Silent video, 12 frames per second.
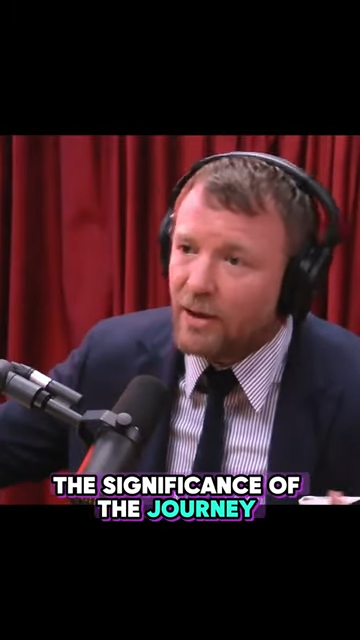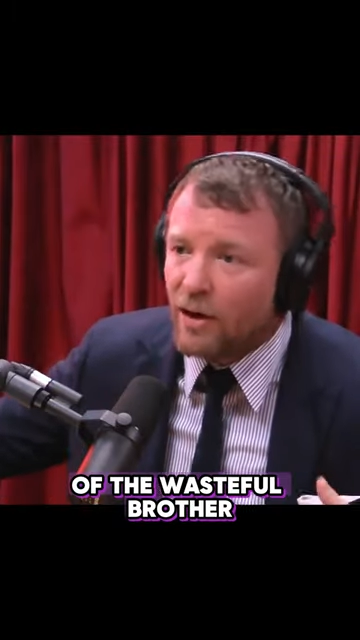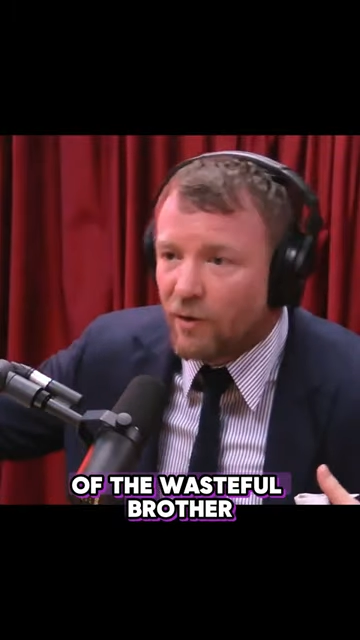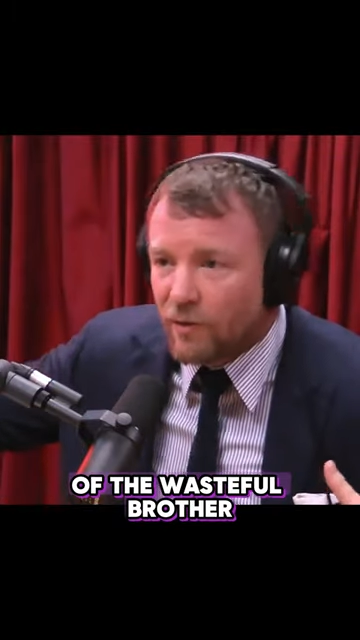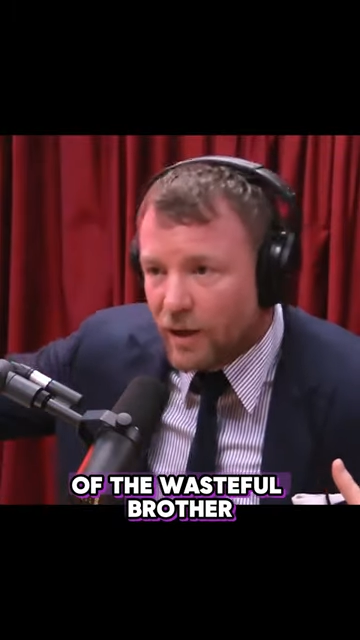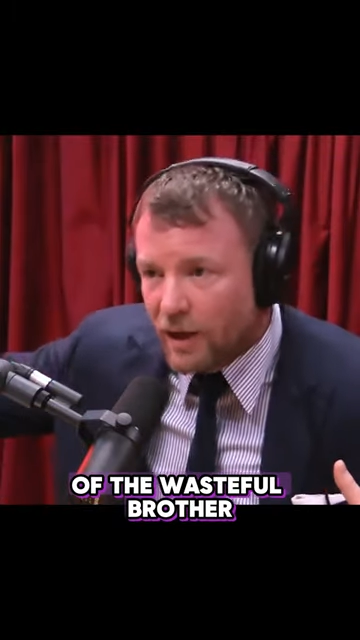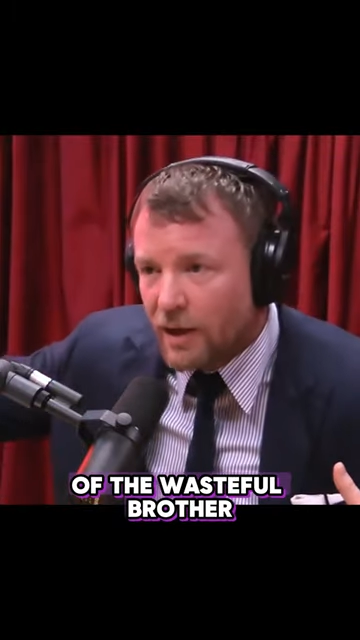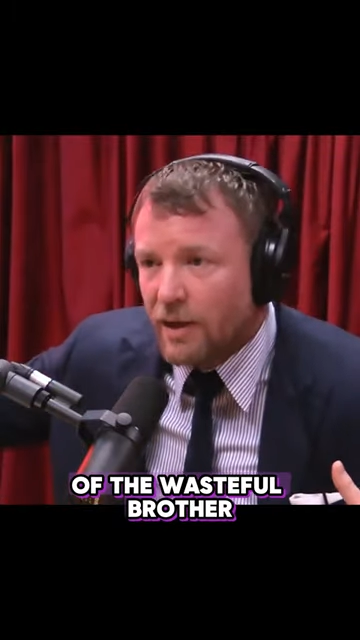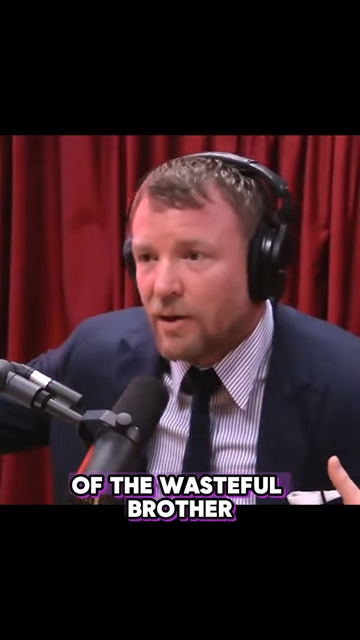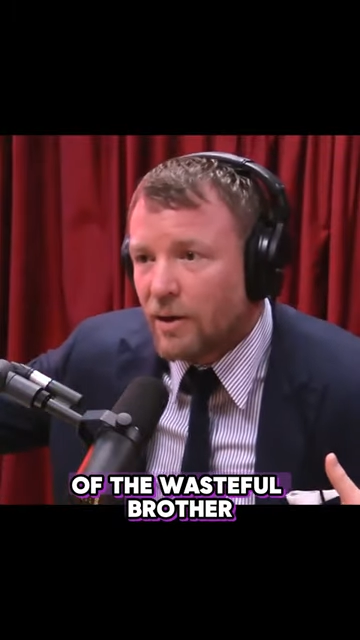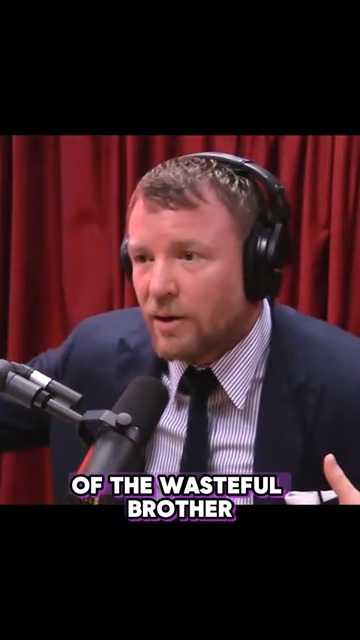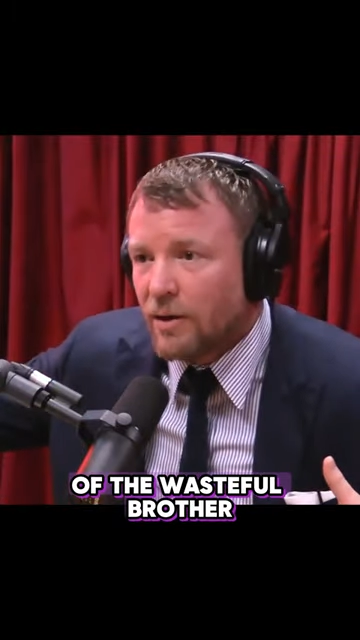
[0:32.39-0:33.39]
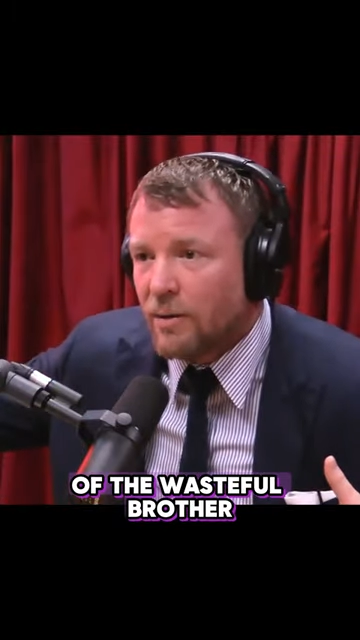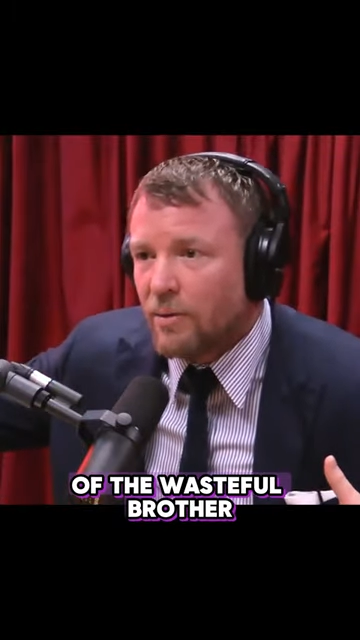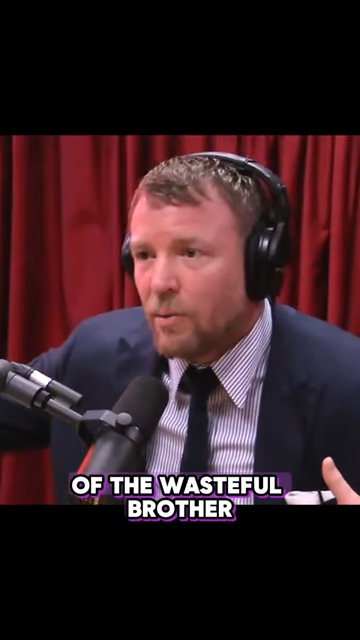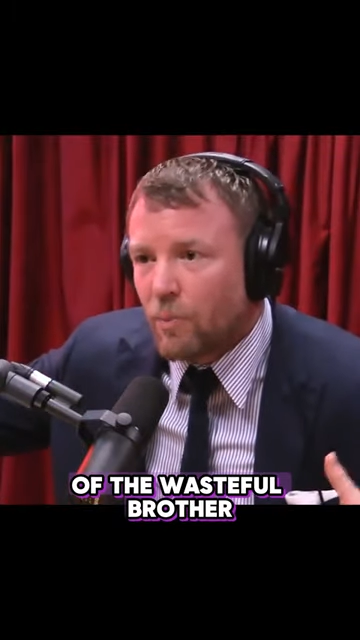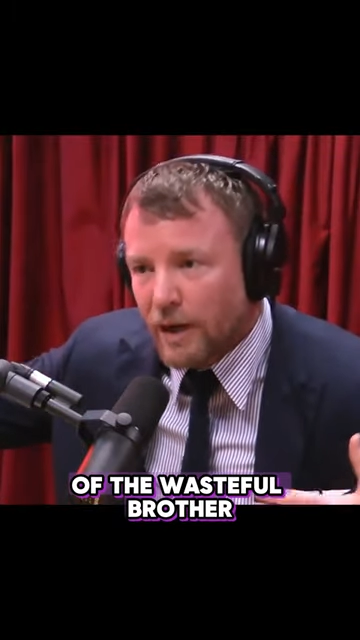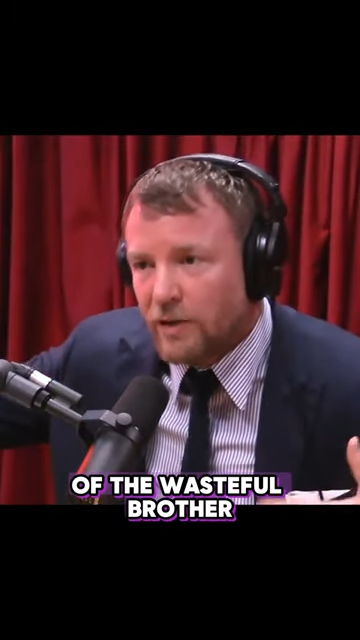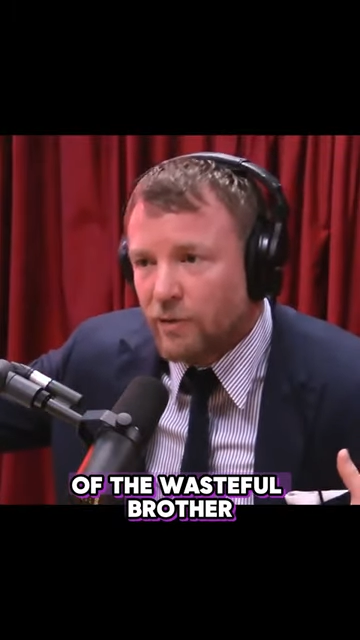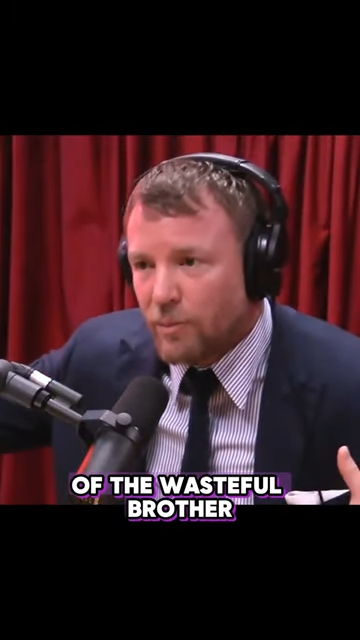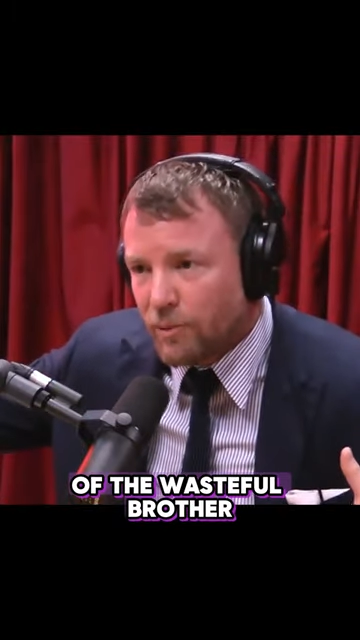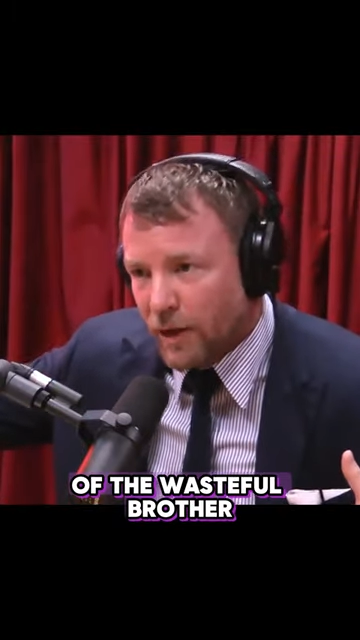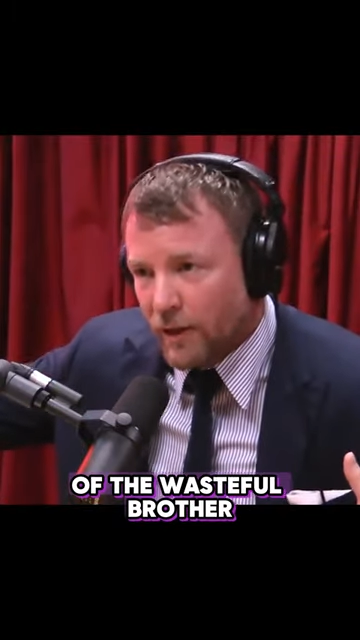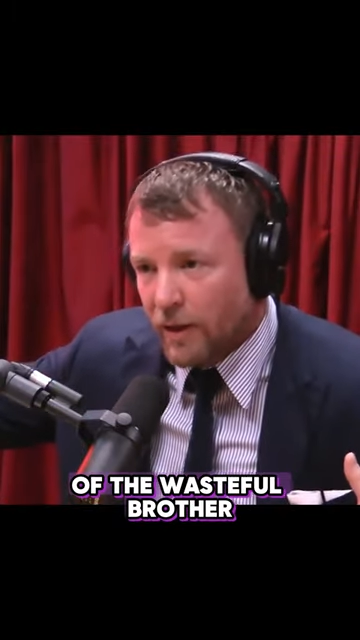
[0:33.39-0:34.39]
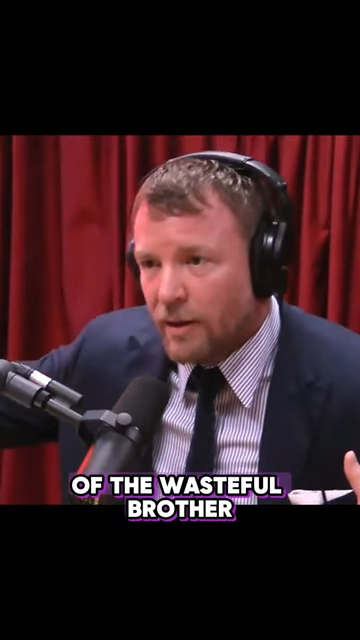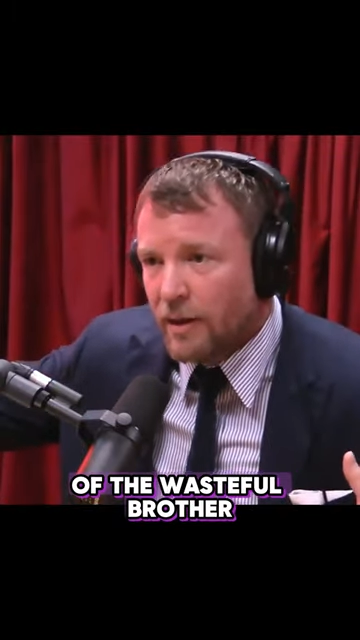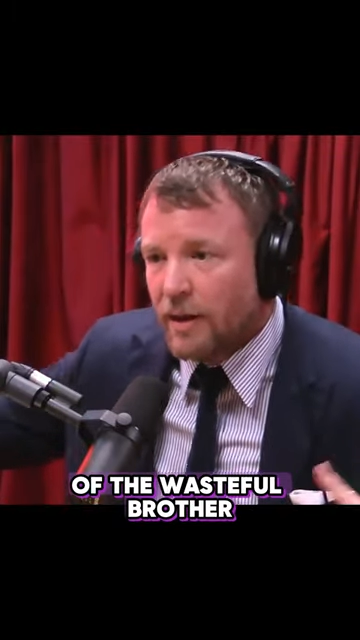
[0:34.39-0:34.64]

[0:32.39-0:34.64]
of the wasteful brother.